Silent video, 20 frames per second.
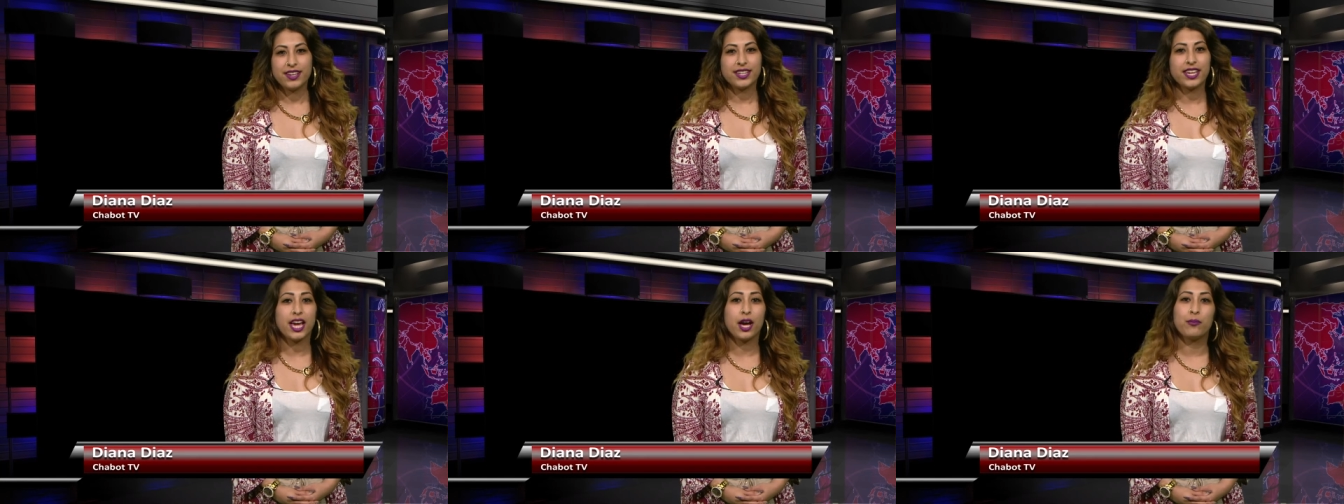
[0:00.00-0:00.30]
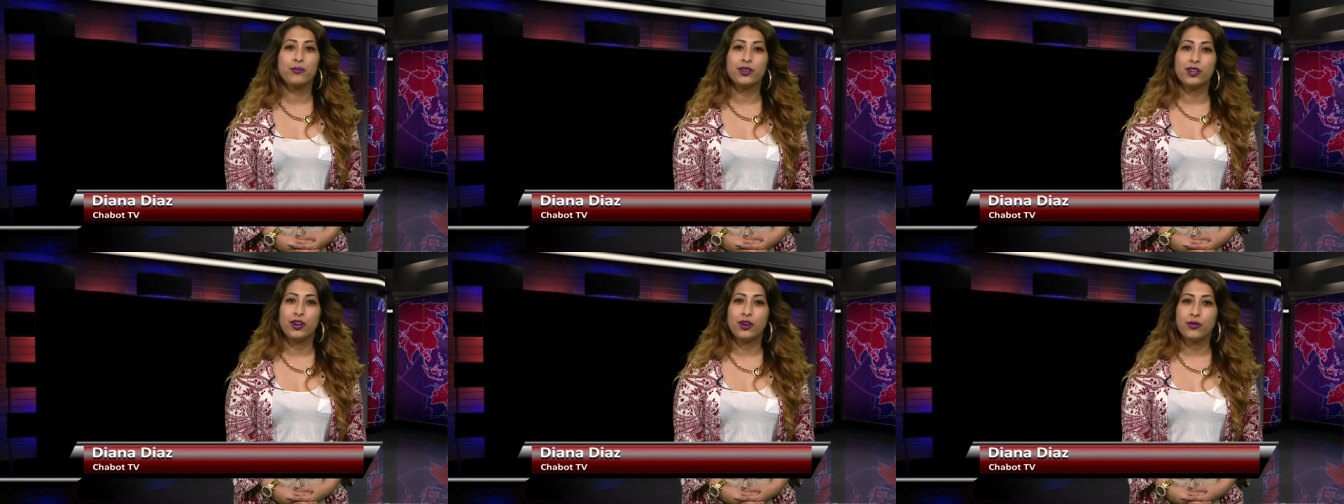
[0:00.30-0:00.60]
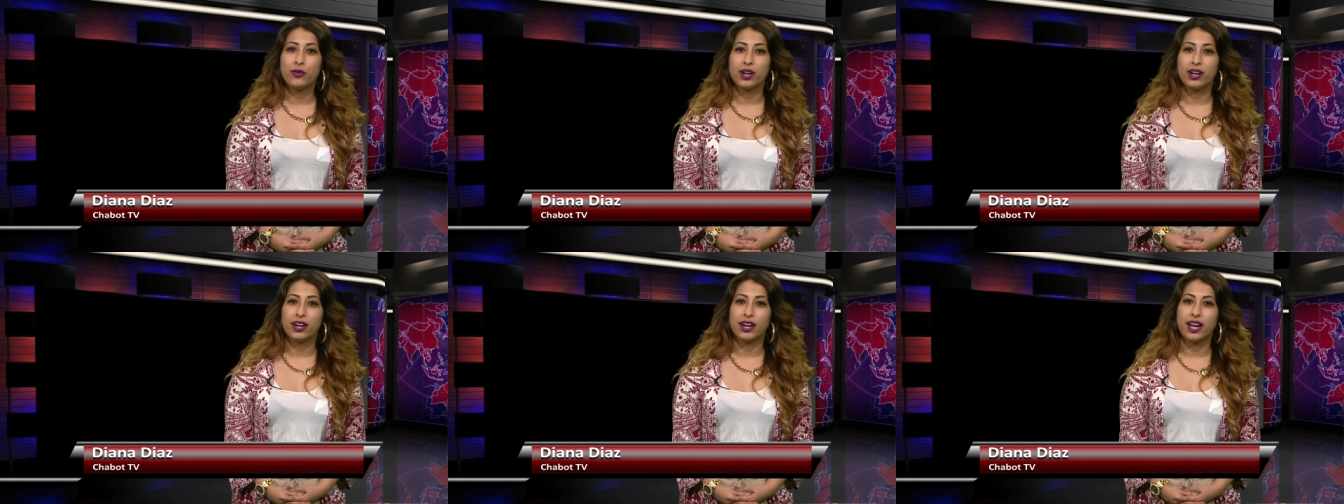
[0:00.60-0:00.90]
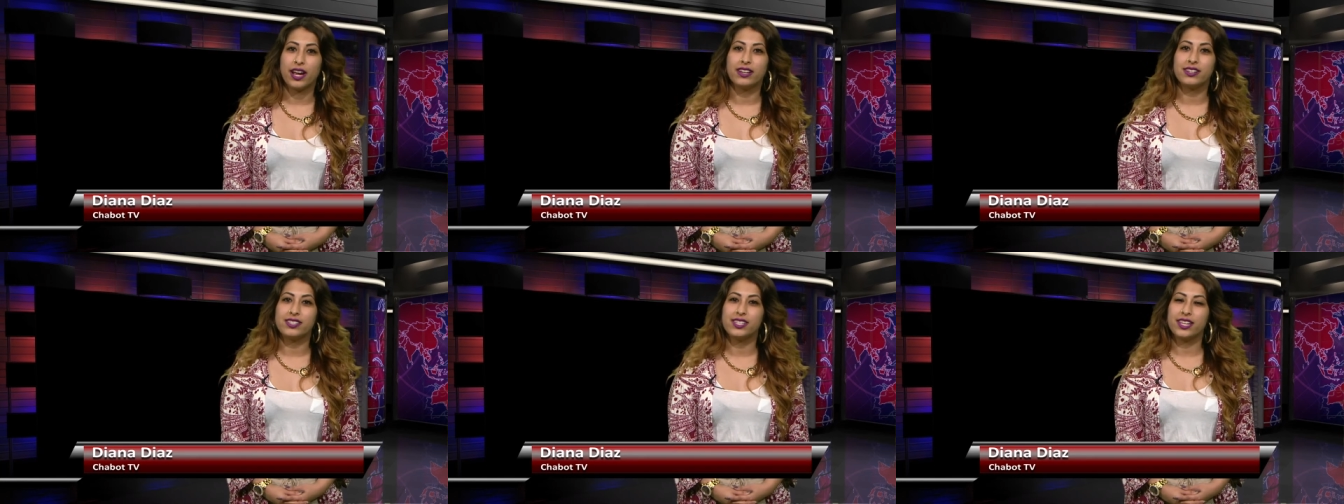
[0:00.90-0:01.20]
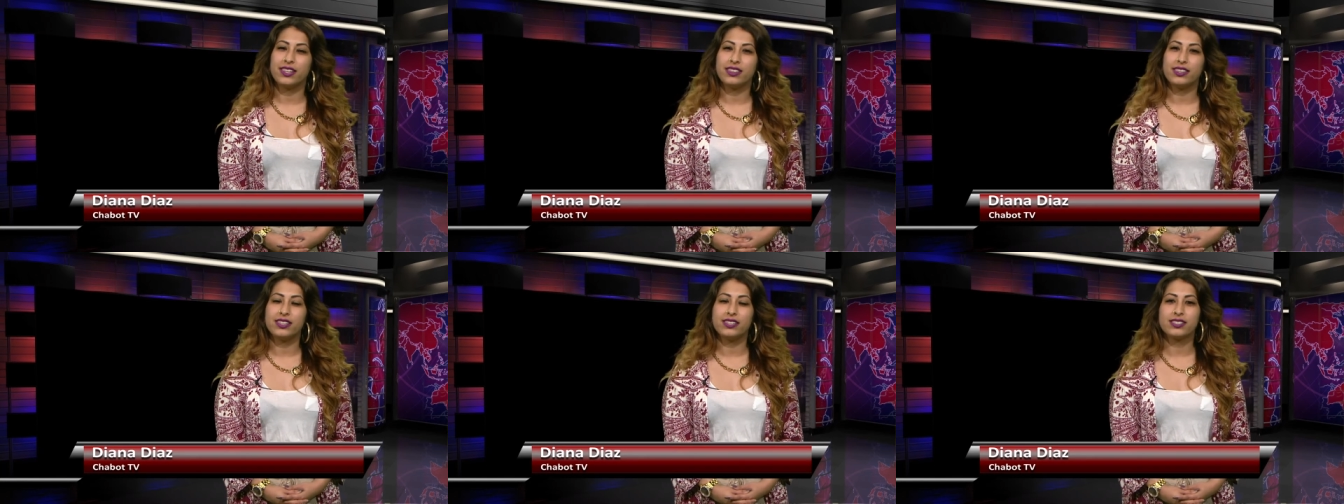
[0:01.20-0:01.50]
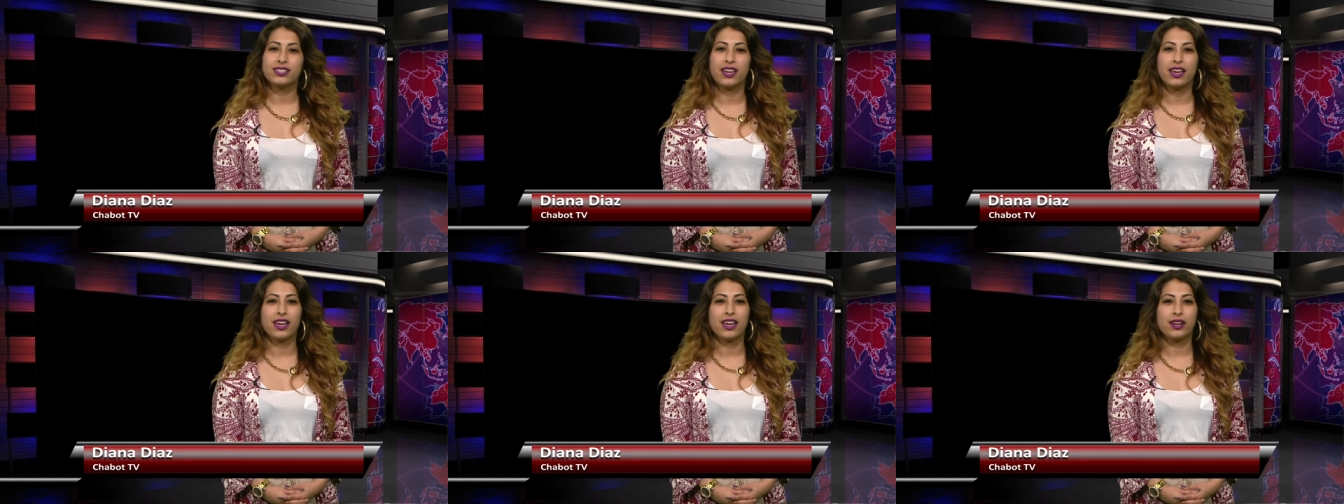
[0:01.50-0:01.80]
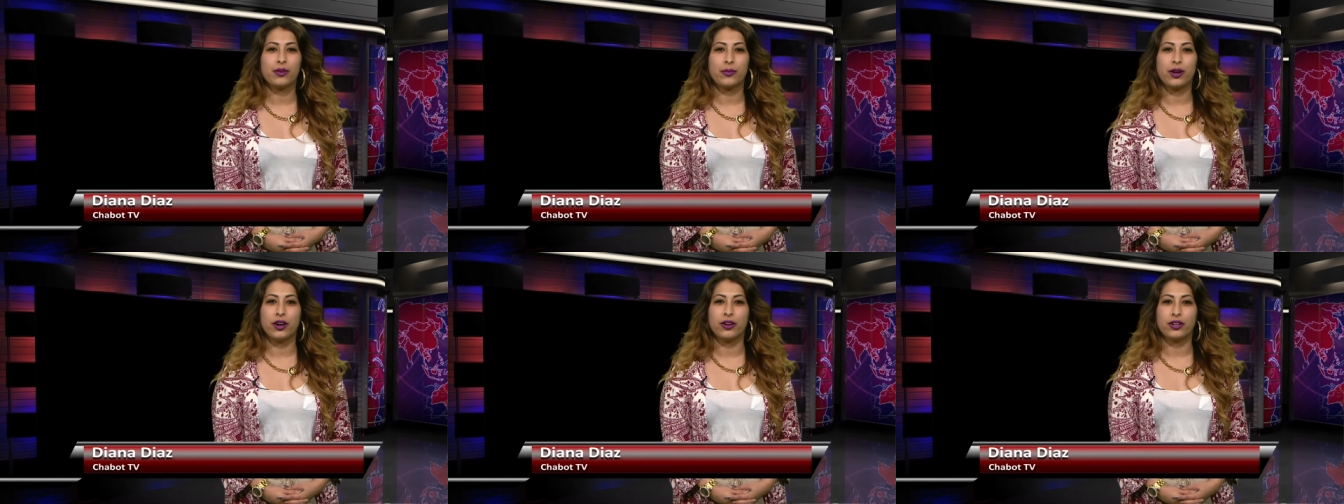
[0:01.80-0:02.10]
Camp Nowhere and 10 Things I
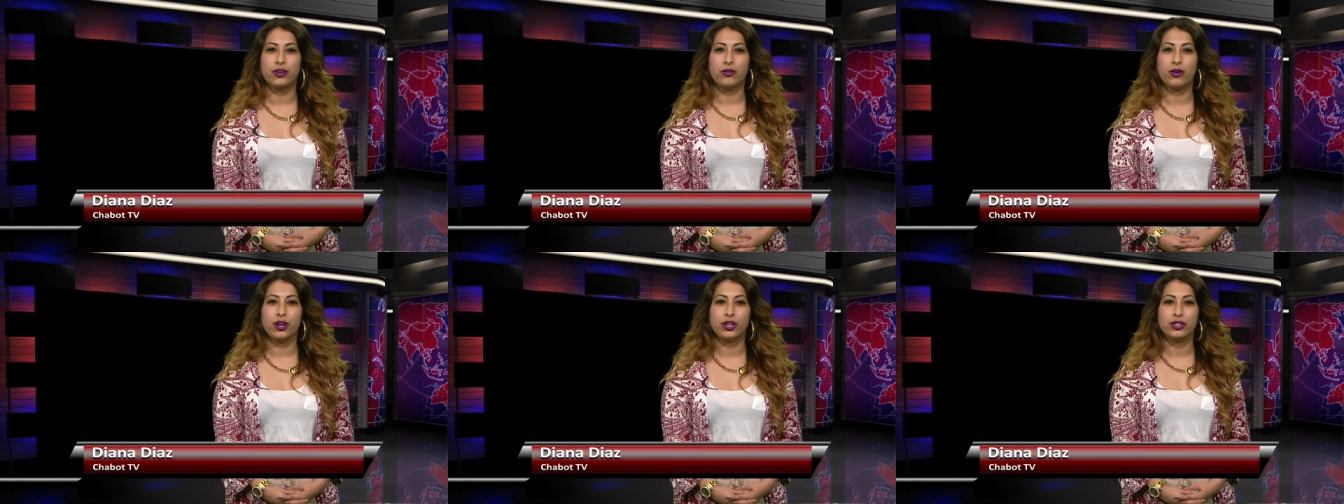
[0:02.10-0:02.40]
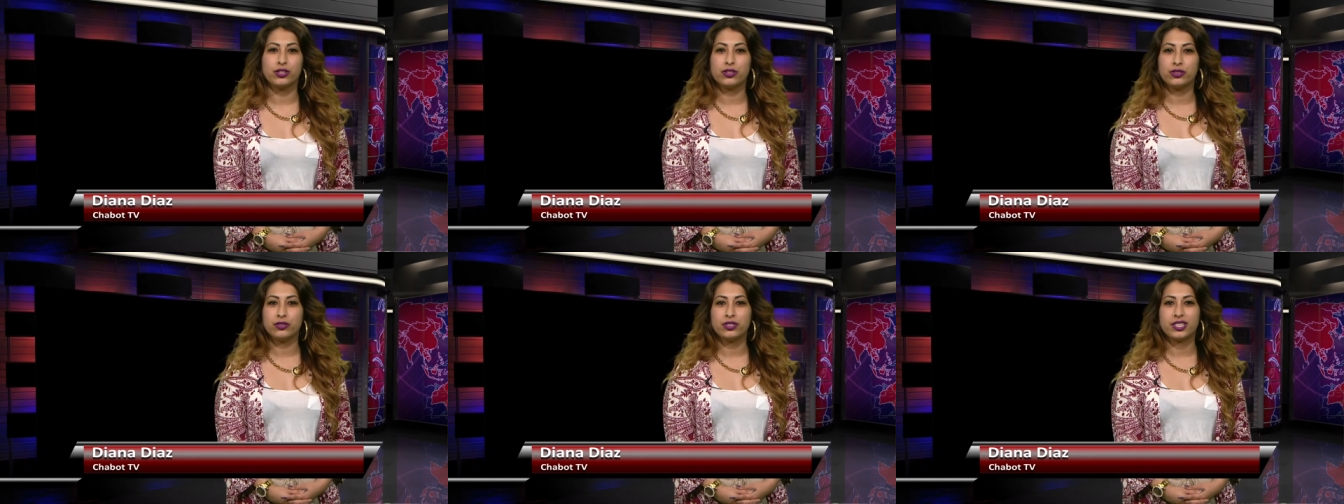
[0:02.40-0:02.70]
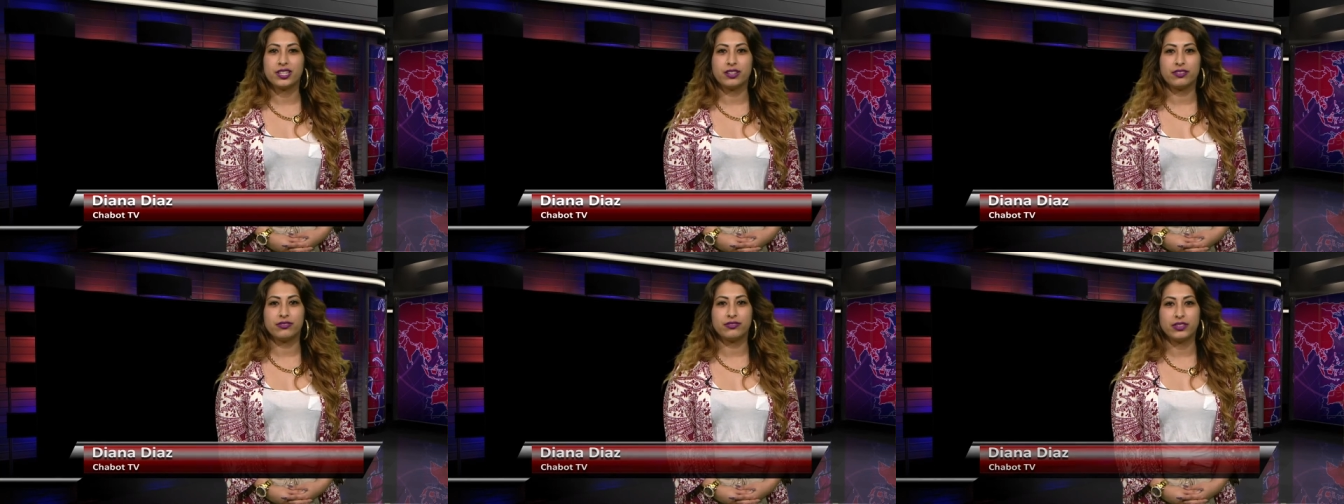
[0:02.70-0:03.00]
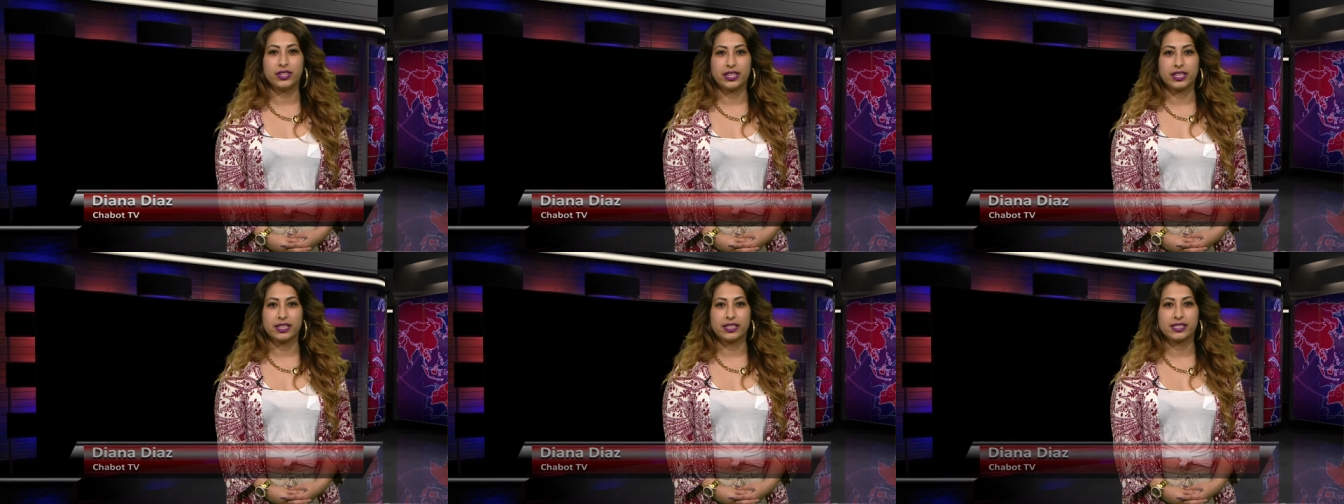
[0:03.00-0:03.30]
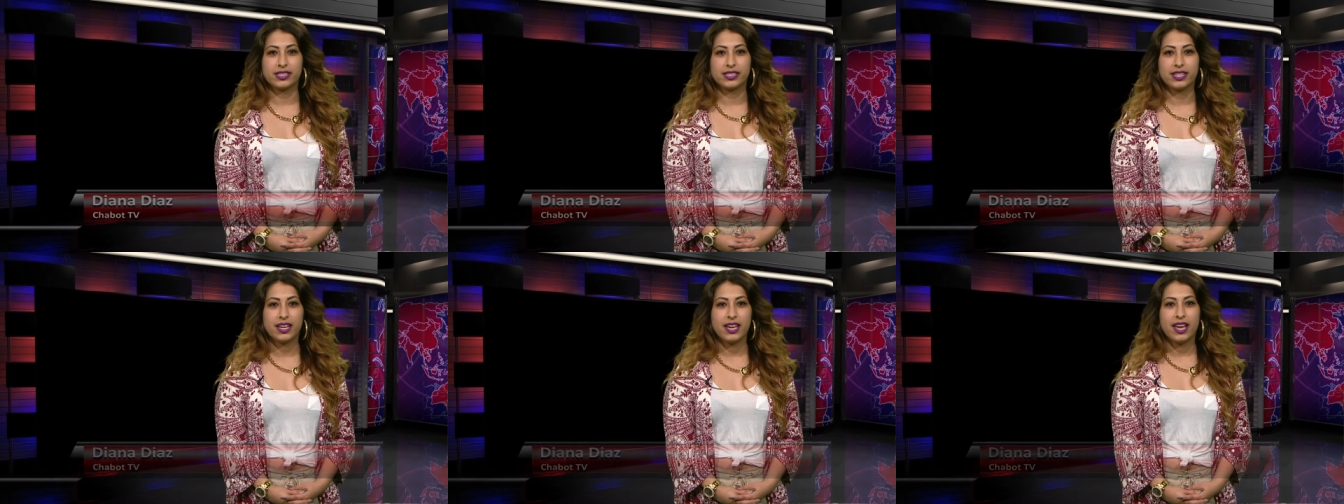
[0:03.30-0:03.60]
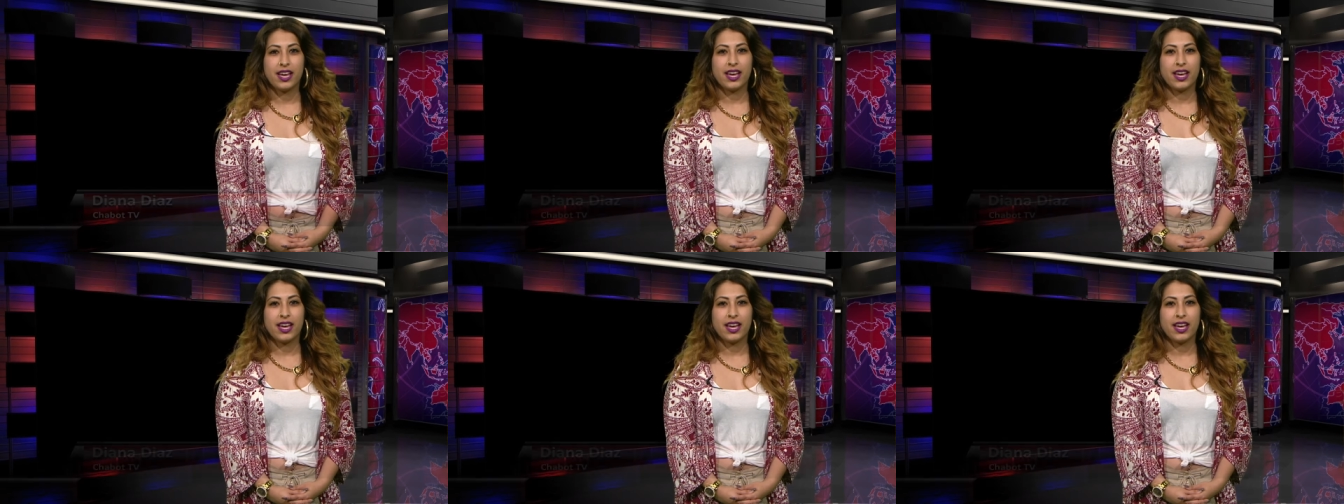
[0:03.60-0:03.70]
Hate About You are two said flicks,